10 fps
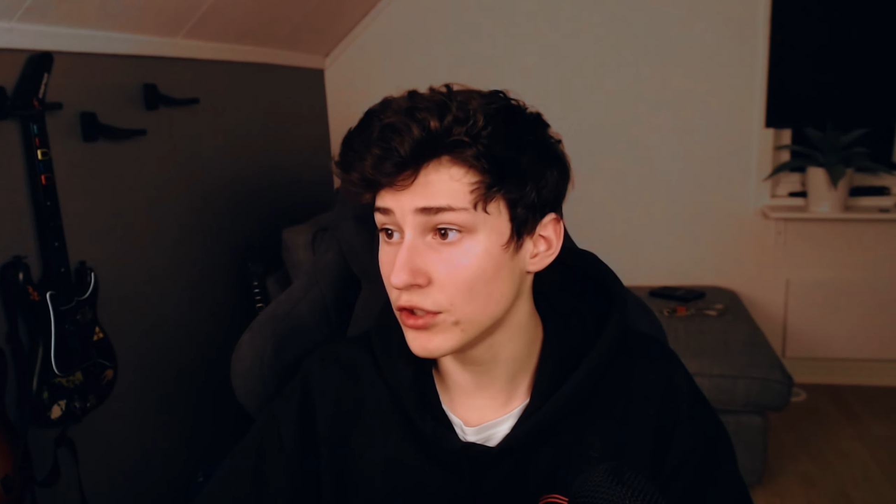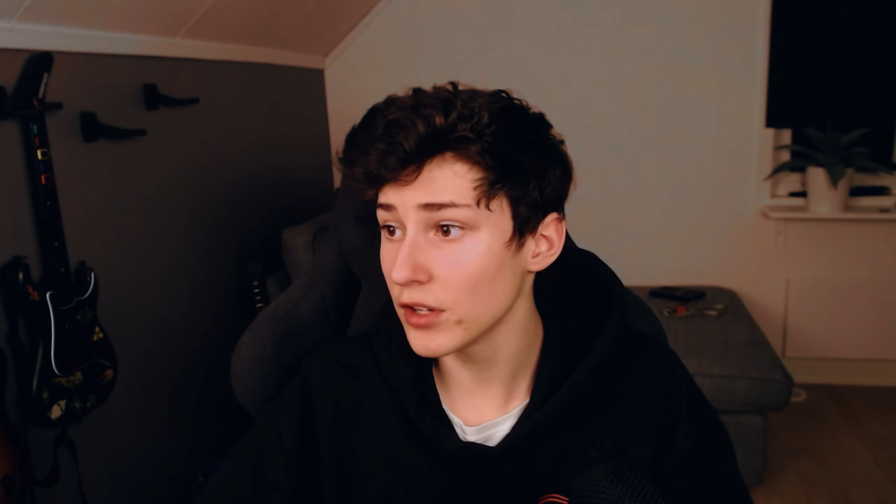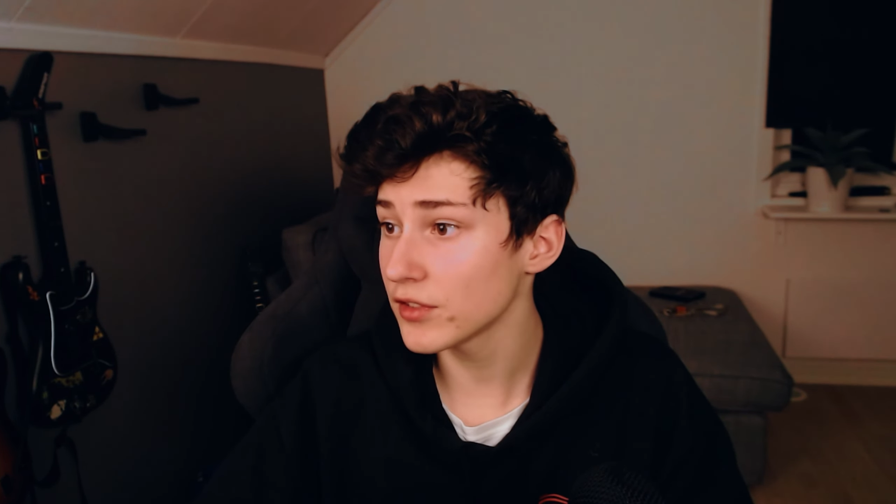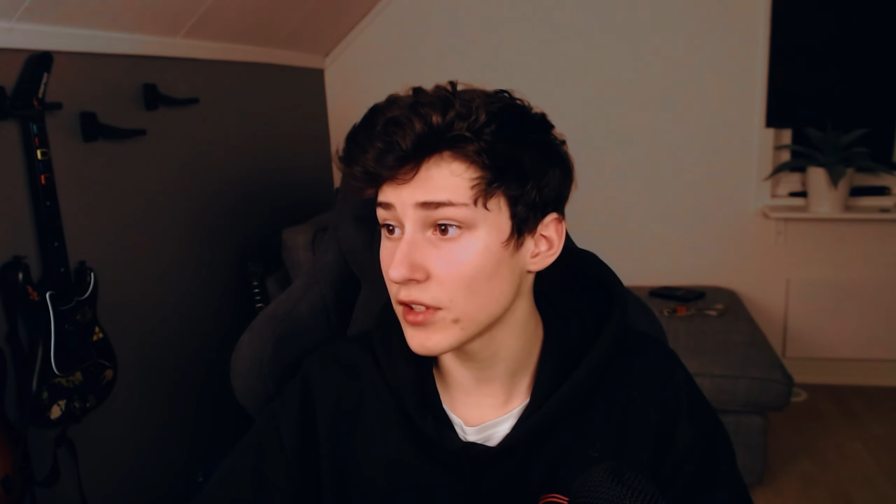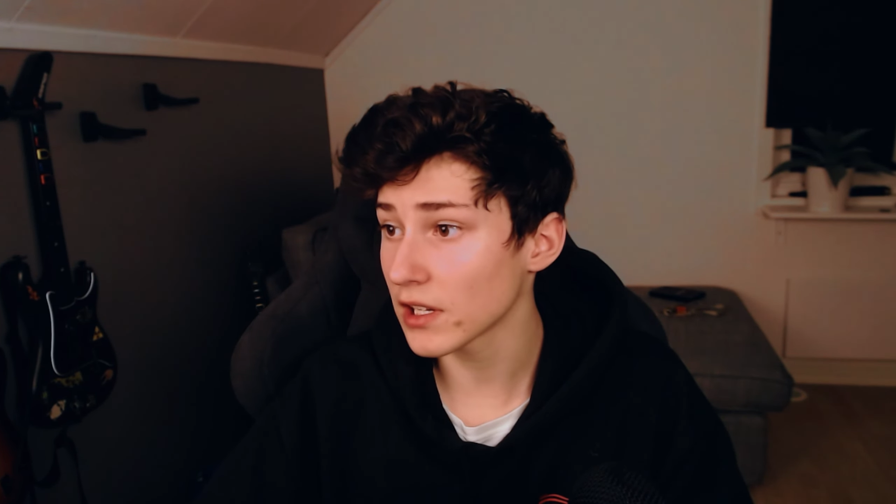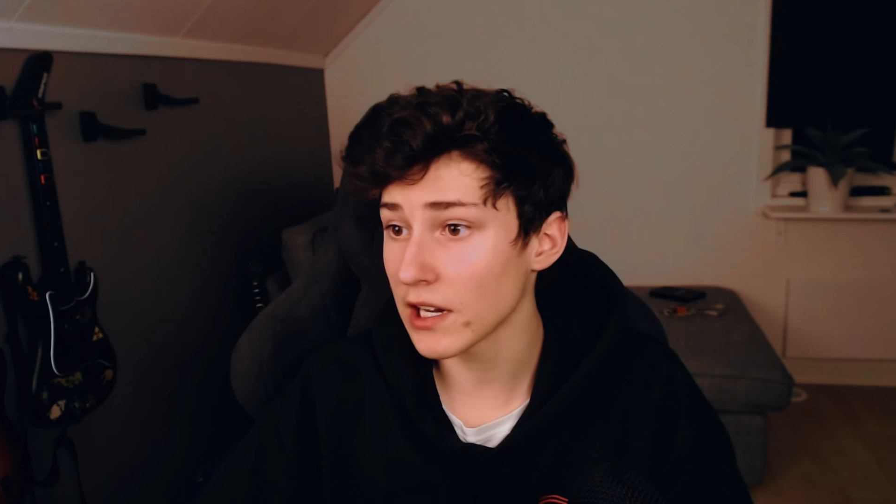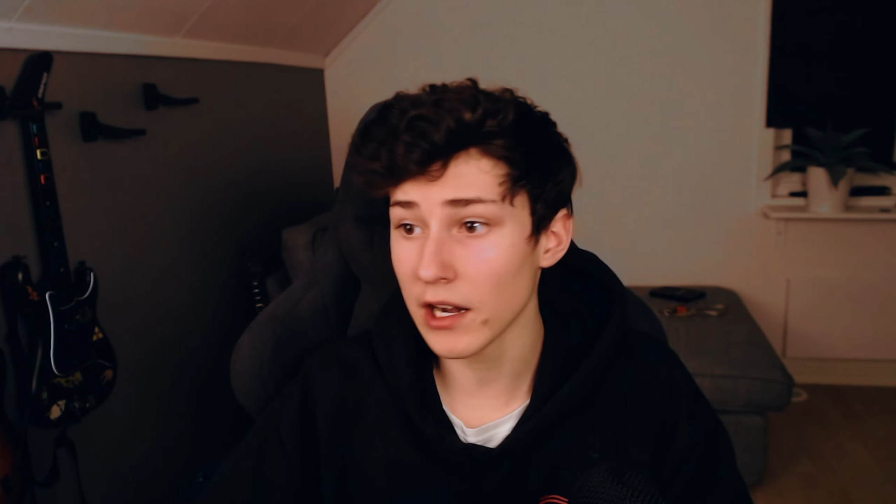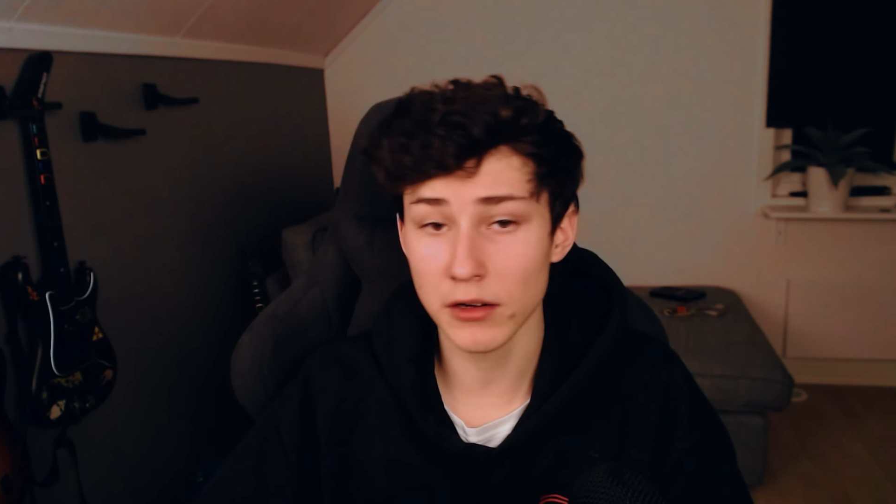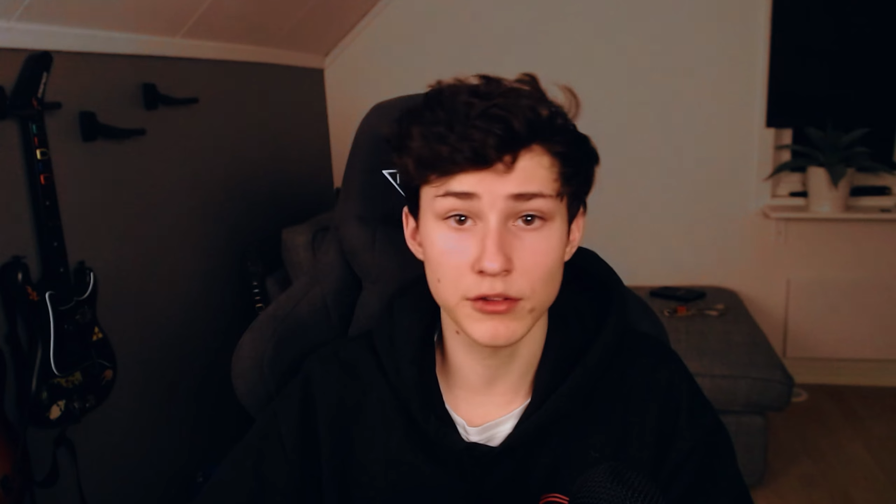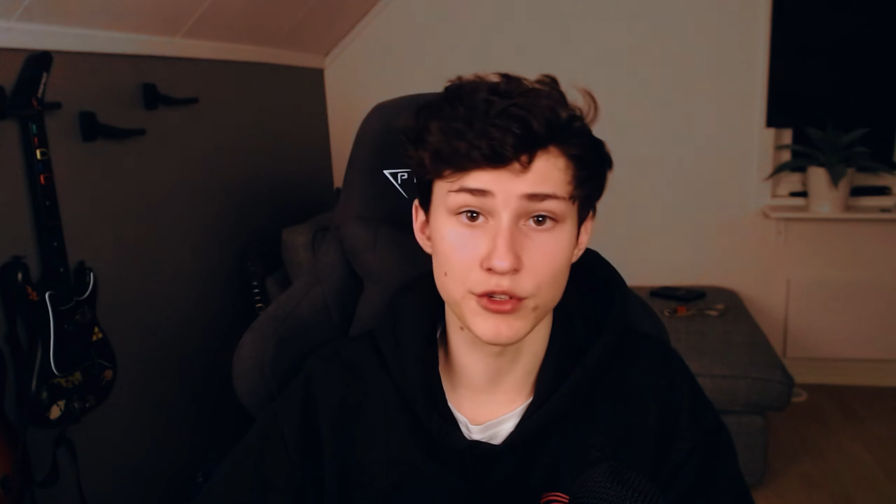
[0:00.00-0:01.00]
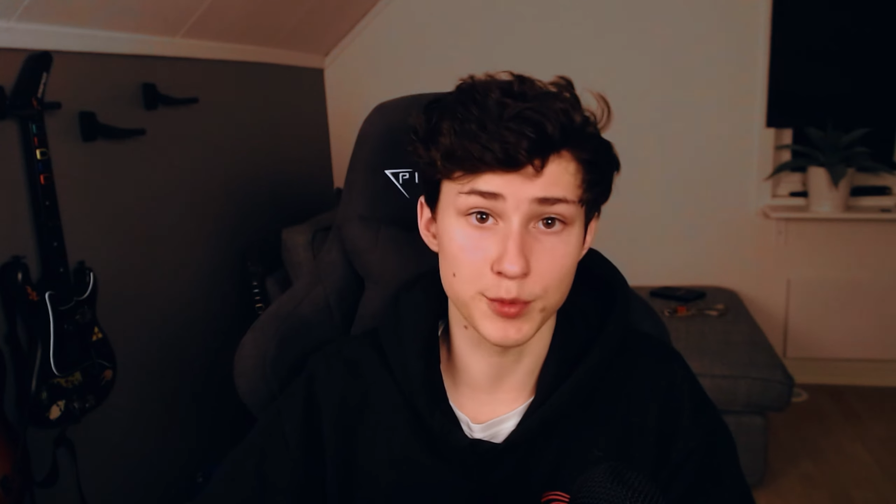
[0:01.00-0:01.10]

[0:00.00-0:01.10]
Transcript: just the character